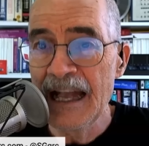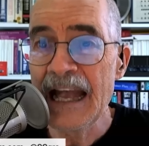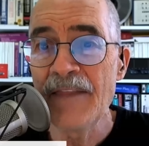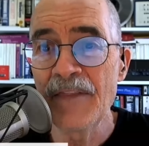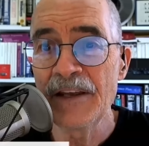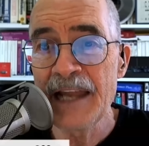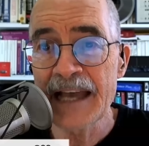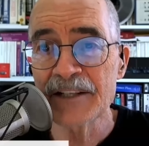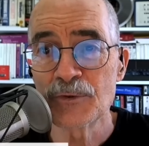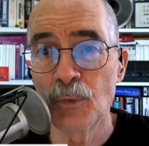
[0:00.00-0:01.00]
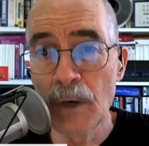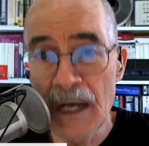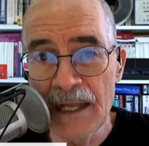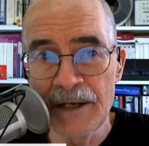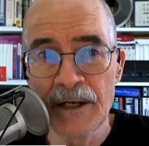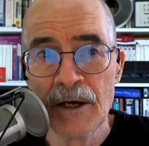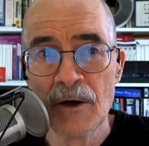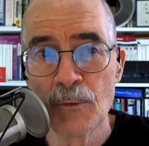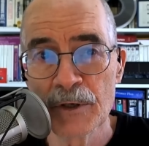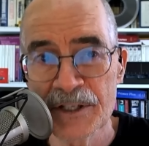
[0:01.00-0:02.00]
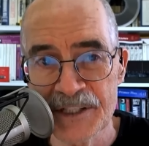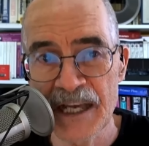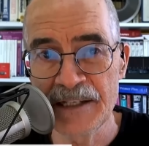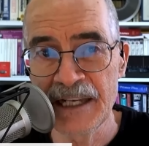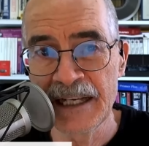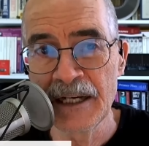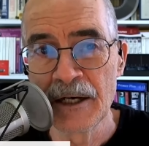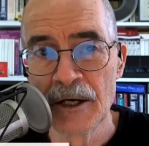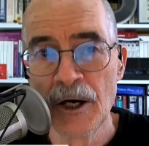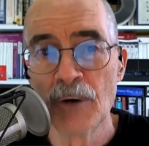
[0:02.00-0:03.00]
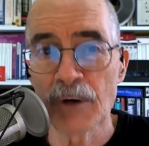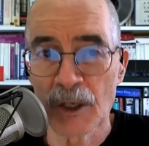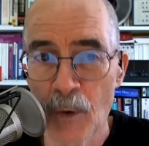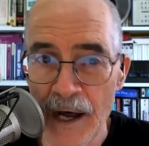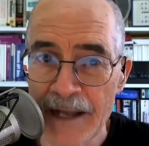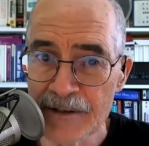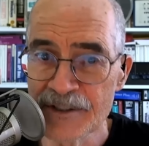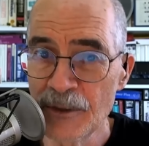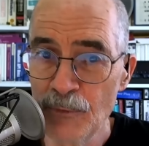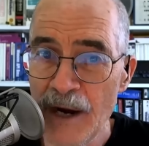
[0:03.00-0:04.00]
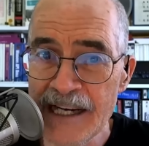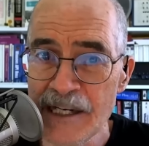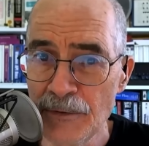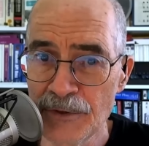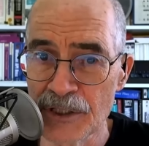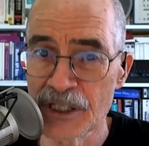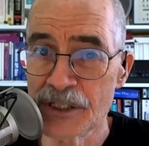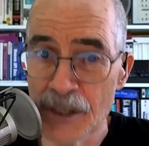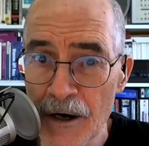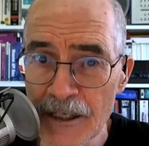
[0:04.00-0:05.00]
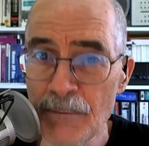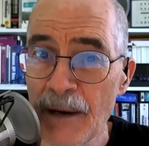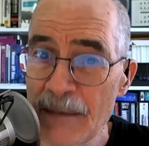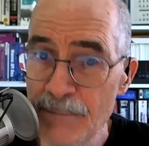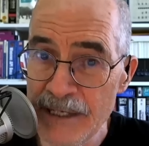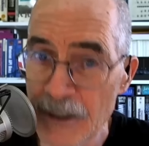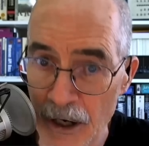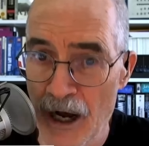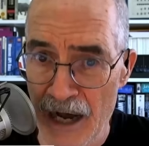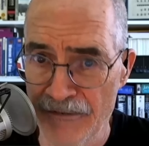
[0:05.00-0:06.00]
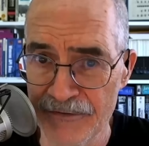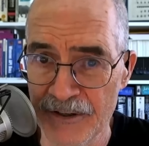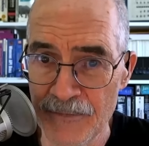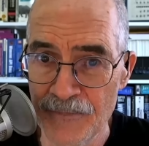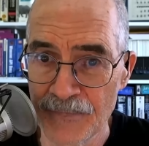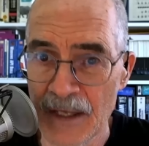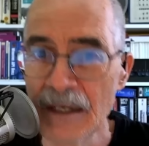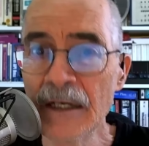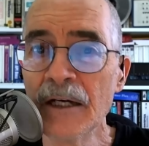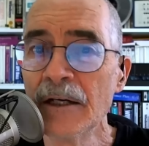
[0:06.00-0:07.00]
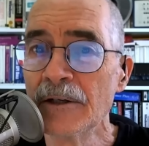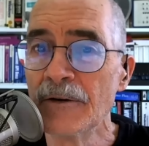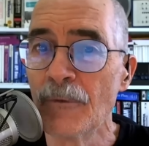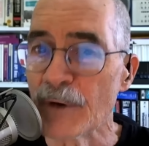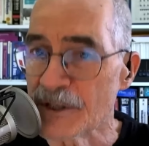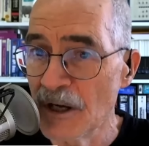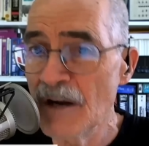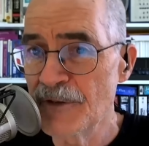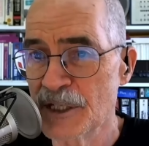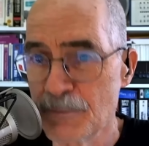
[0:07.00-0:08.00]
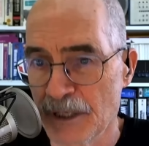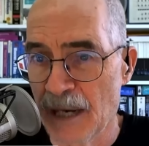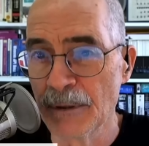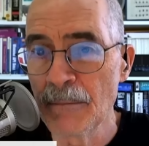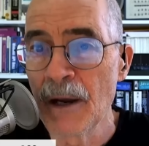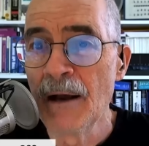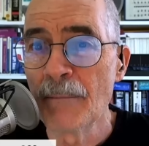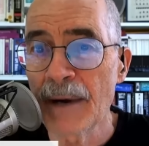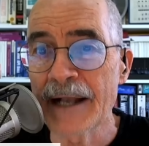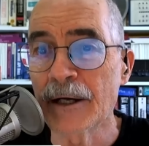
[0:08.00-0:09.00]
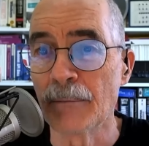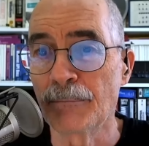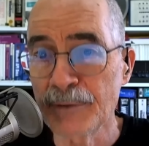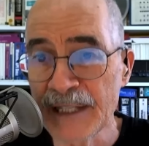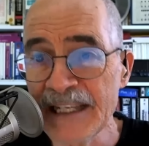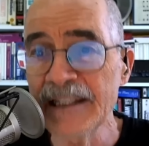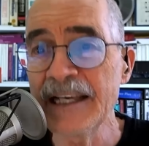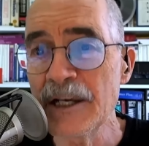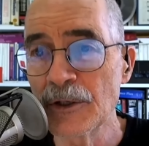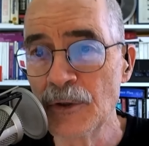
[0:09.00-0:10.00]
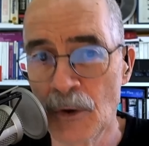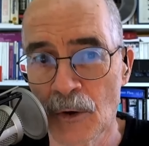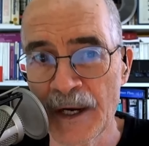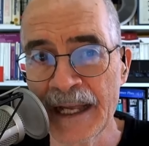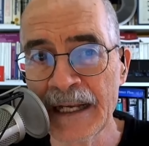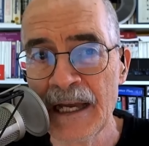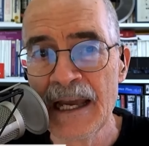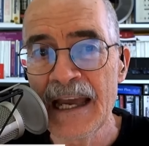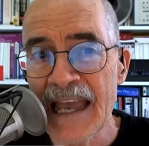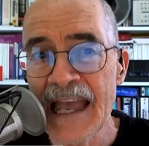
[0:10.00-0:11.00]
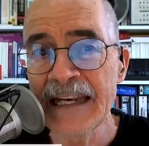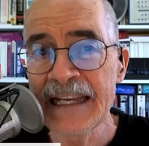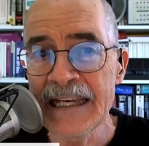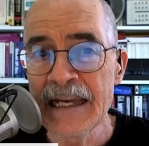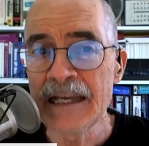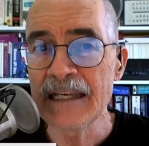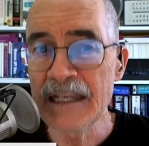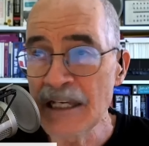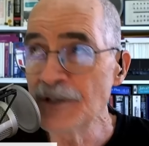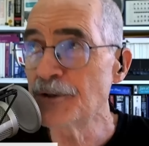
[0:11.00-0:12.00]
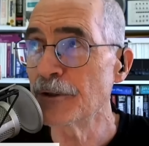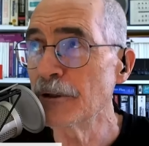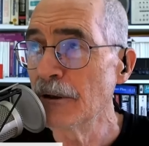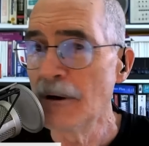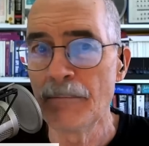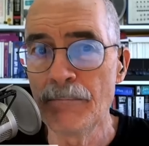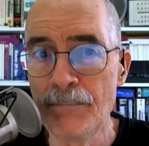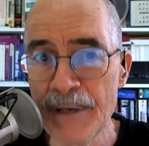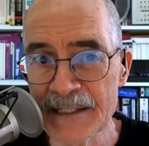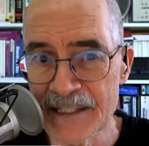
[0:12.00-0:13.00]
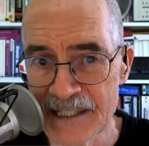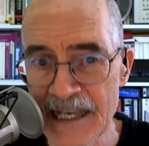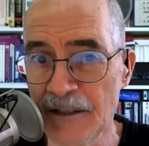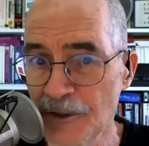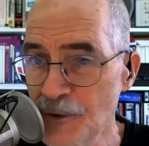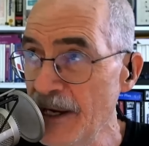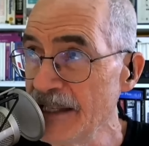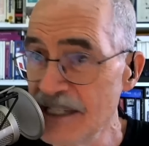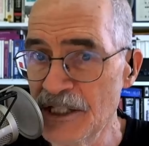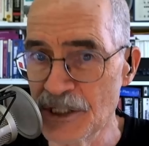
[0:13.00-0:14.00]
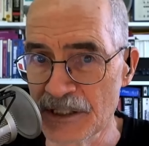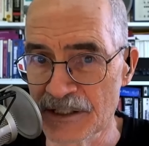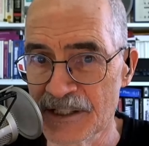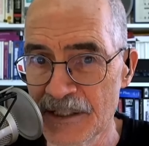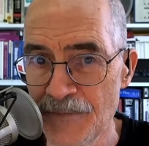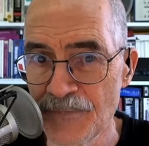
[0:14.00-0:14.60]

and the next one we're sending requires the radio to start by being off. We solved this problem by completely ignoring any inter-bit cell transitions.